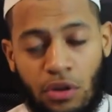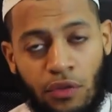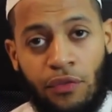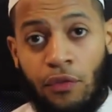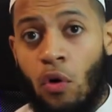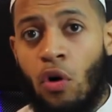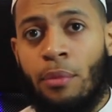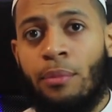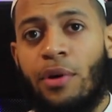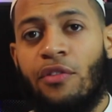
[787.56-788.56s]

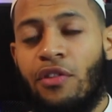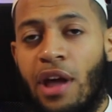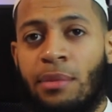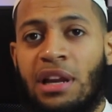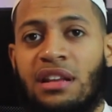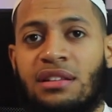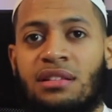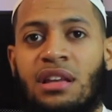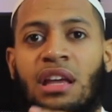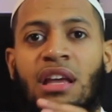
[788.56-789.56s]
form
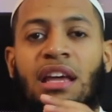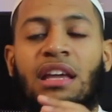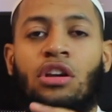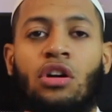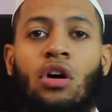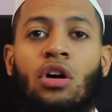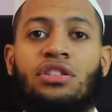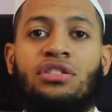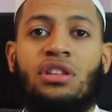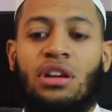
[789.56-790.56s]
families. It
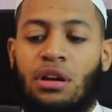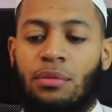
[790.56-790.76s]
caused,